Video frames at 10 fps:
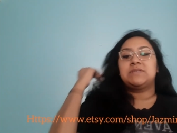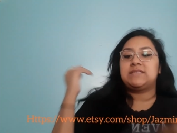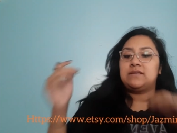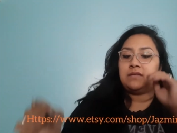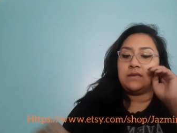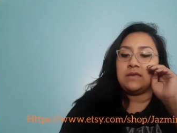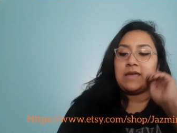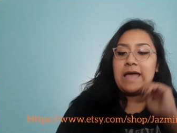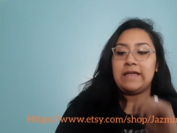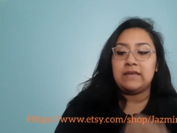recently
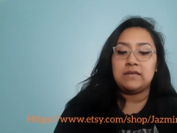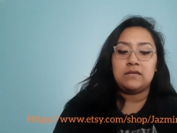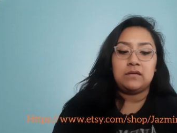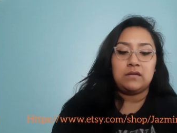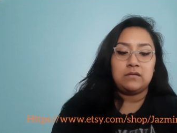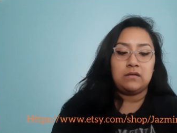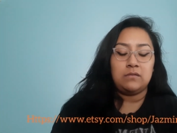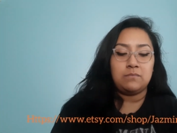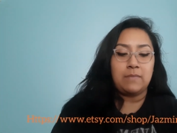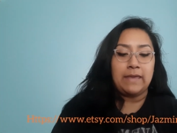added
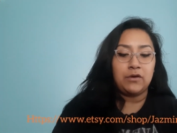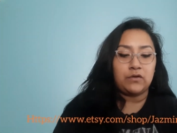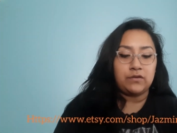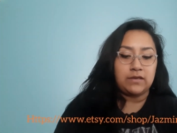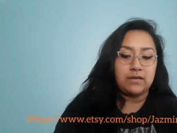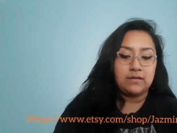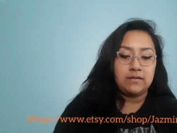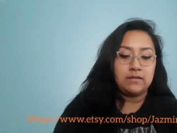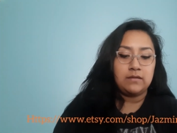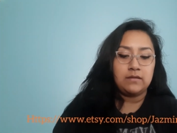my hoodie
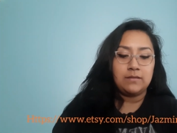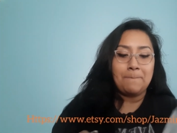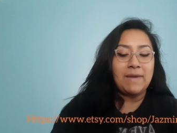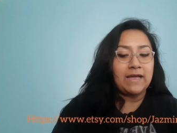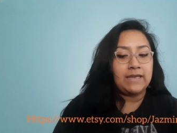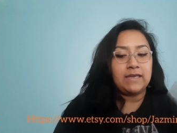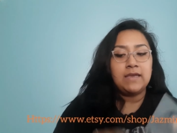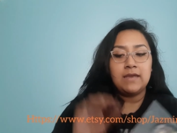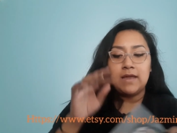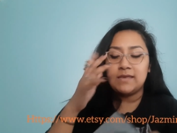my
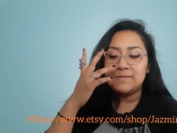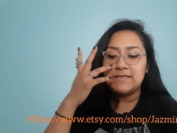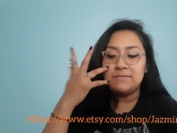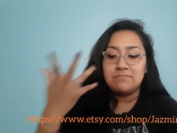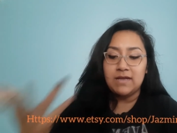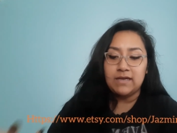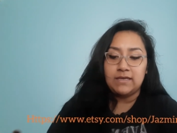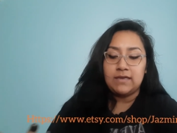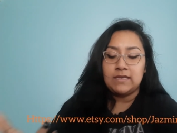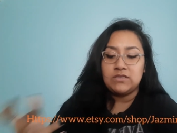i keep saying my
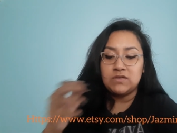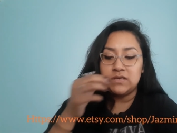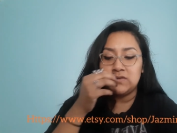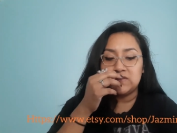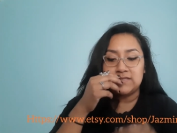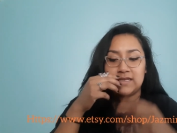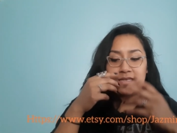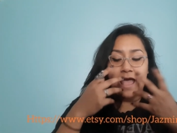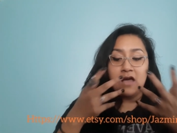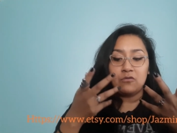and you took it used to saying
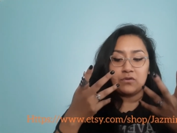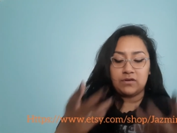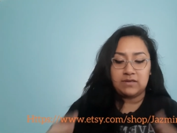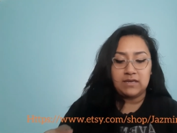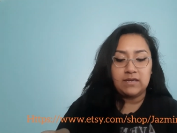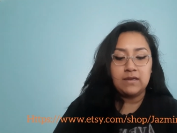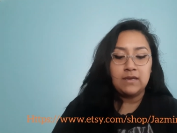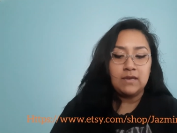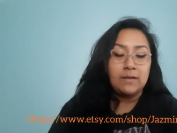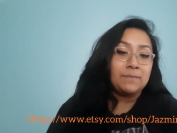our hoodie
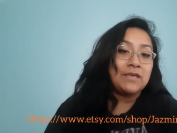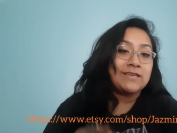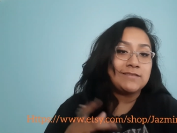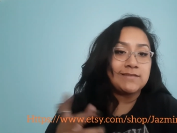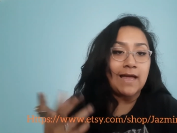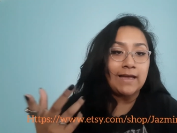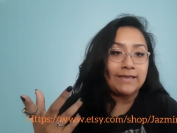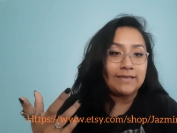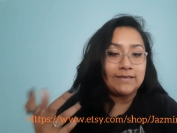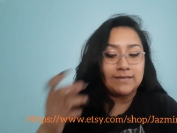because
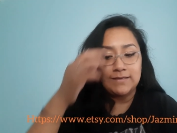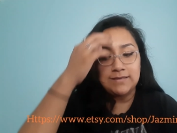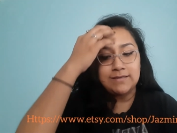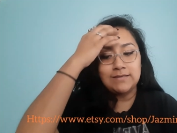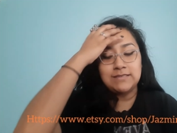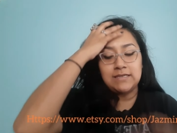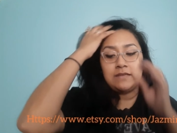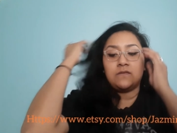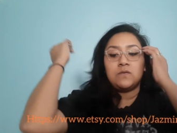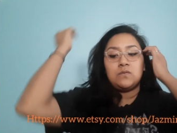i did
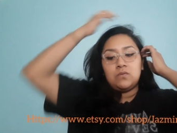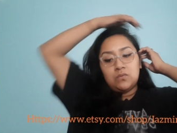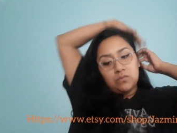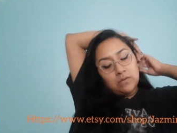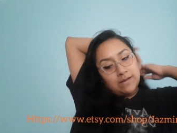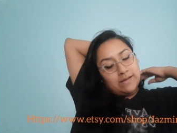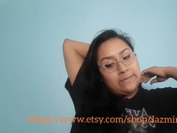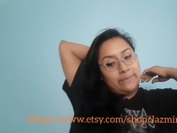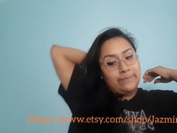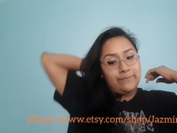it through
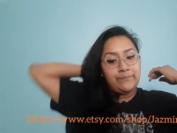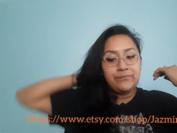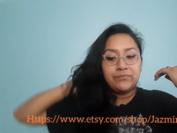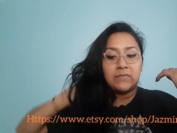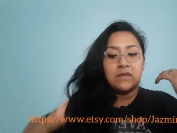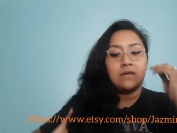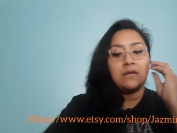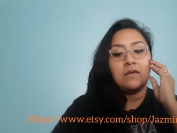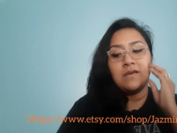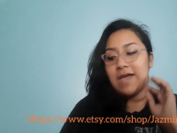um
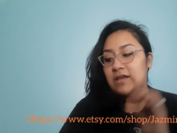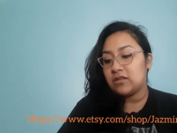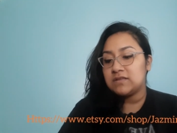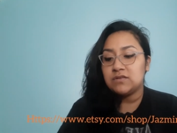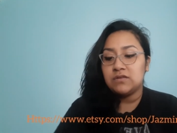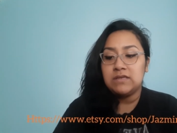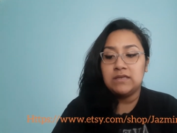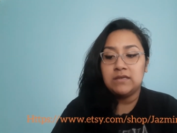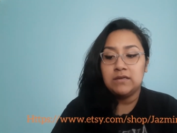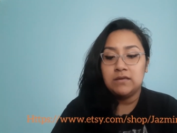i got this hoodie